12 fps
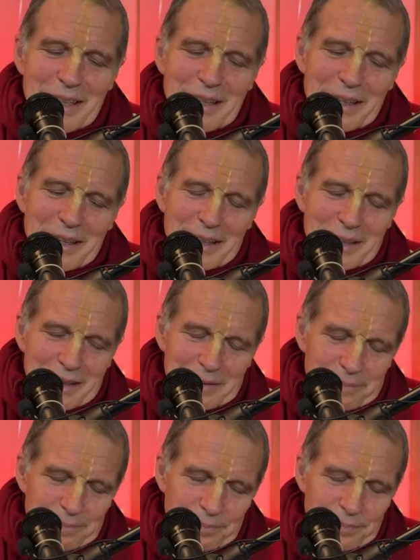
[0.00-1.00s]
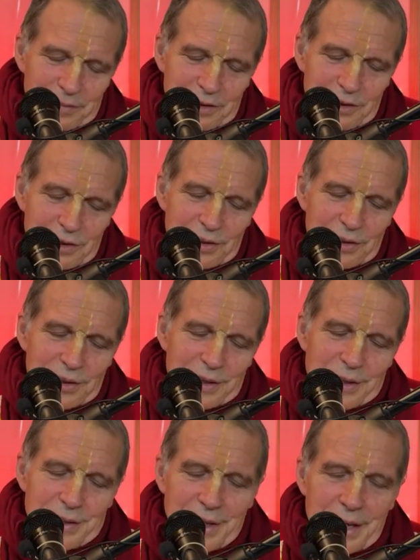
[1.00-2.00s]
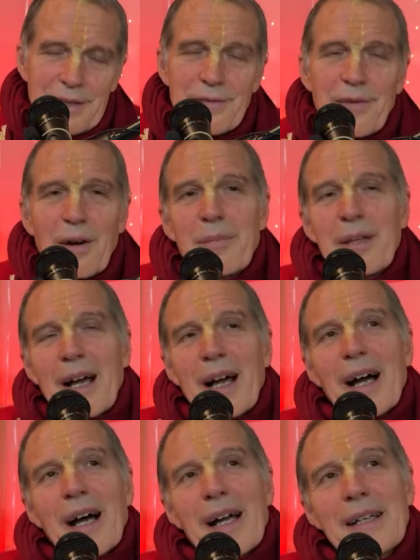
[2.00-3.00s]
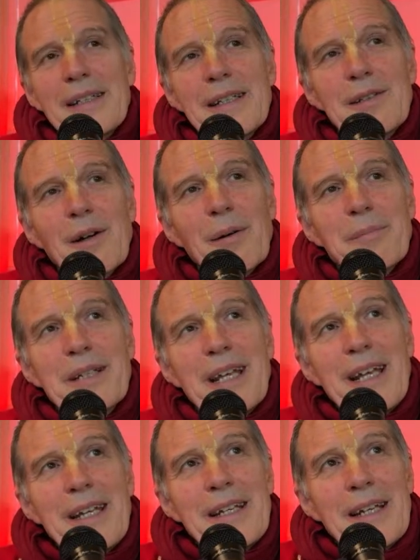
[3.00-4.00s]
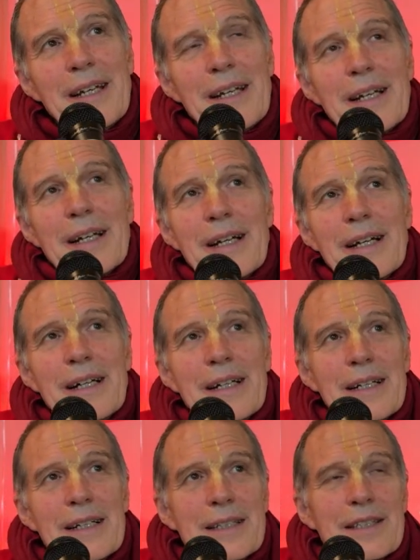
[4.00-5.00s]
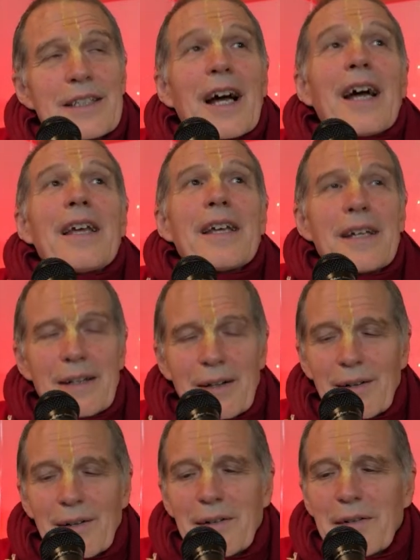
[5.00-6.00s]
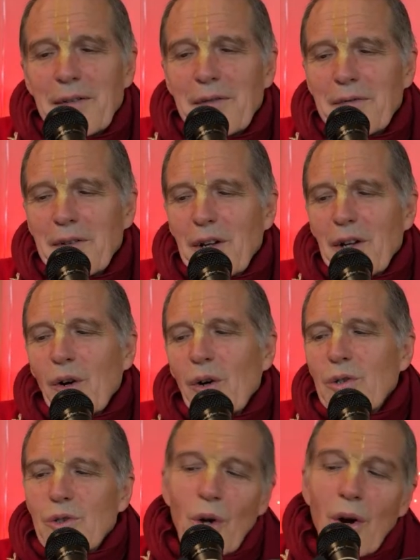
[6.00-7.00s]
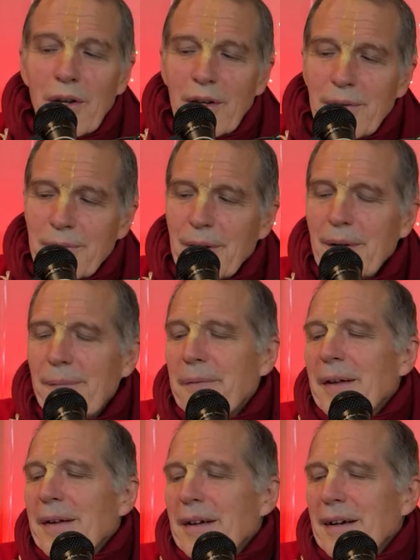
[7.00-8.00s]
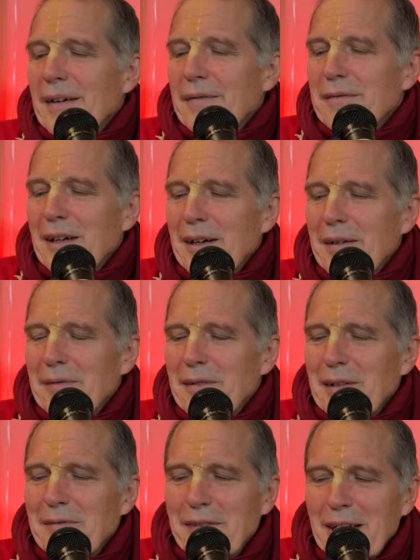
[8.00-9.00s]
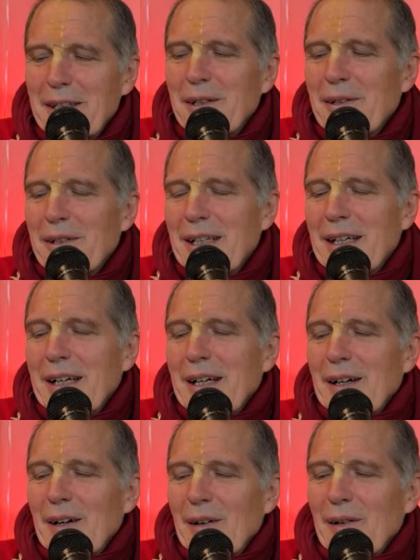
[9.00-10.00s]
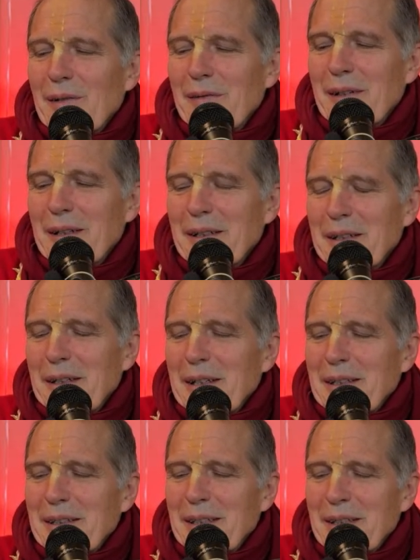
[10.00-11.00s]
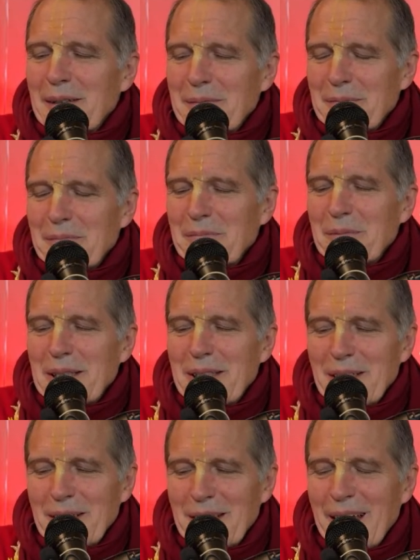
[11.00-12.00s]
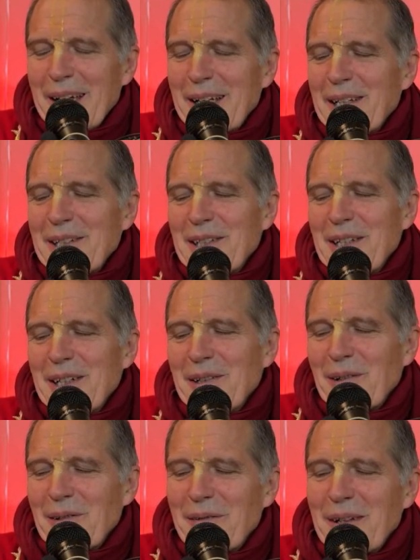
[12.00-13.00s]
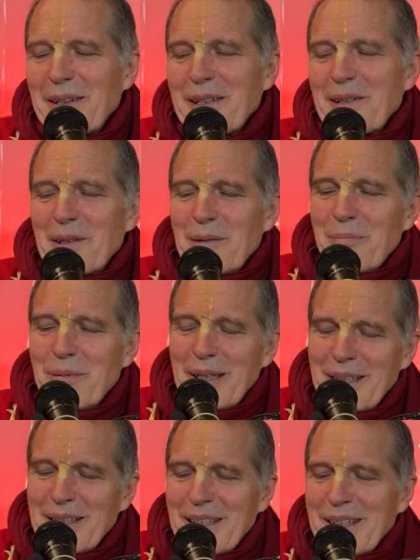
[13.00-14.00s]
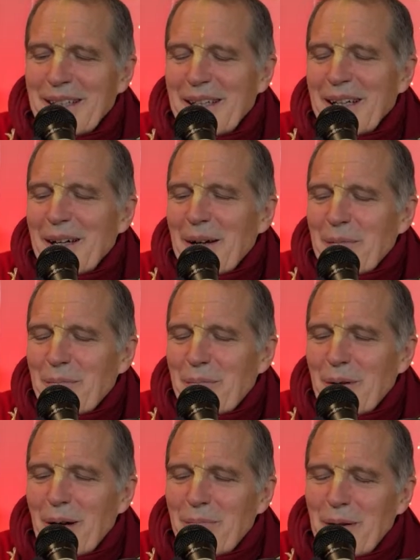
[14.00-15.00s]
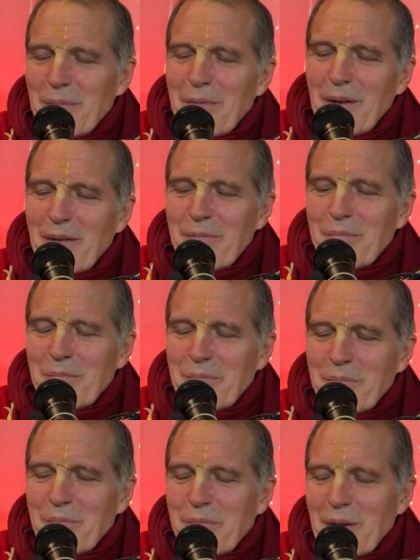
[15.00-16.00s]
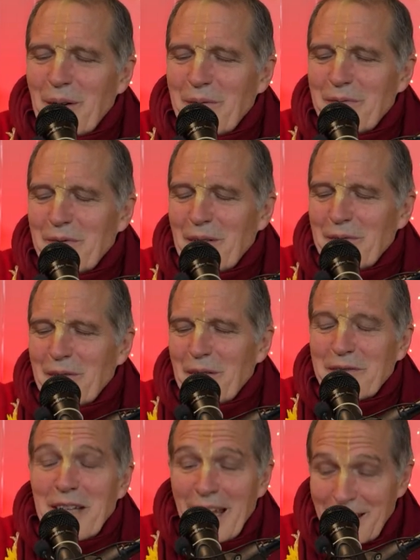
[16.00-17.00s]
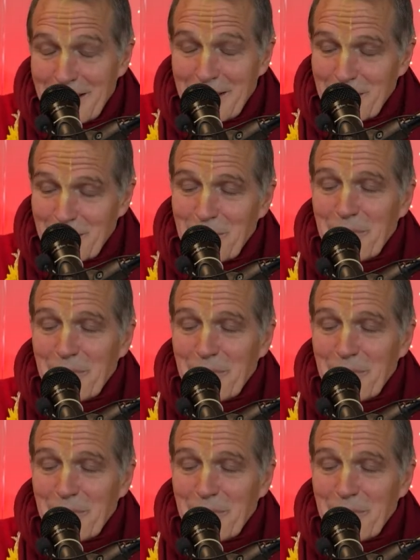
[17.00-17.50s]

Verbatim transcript: uh, transform the heart and obtain uh, jai or, or joy, no? Uh, uh, a victory over the material energy and over the repeating problem of, of, of, of death,